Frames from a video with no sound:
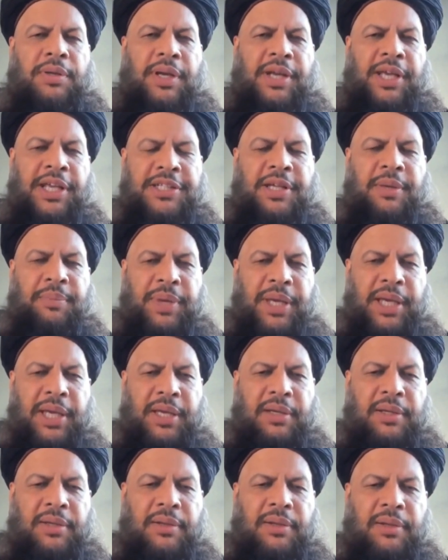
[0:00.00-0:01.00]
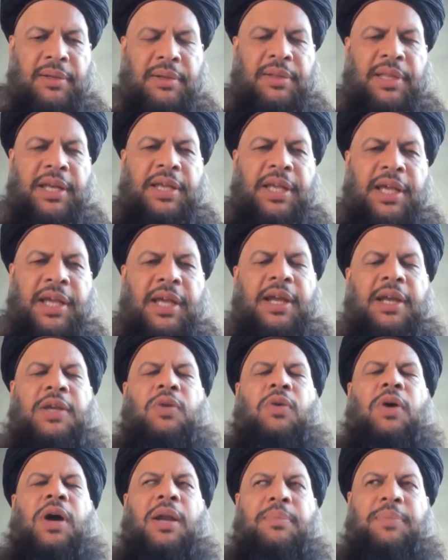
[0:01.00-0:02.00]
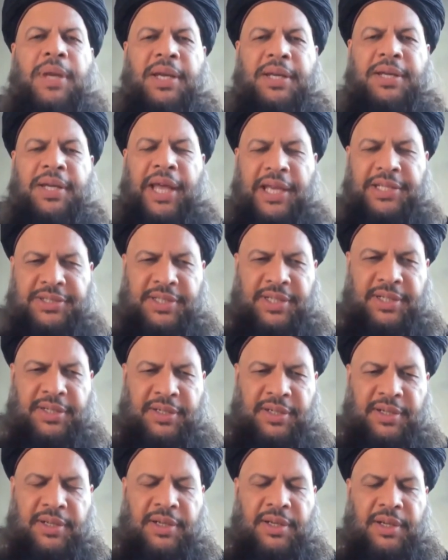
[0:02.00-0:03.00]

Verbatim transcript: The reason being that here you are being tested.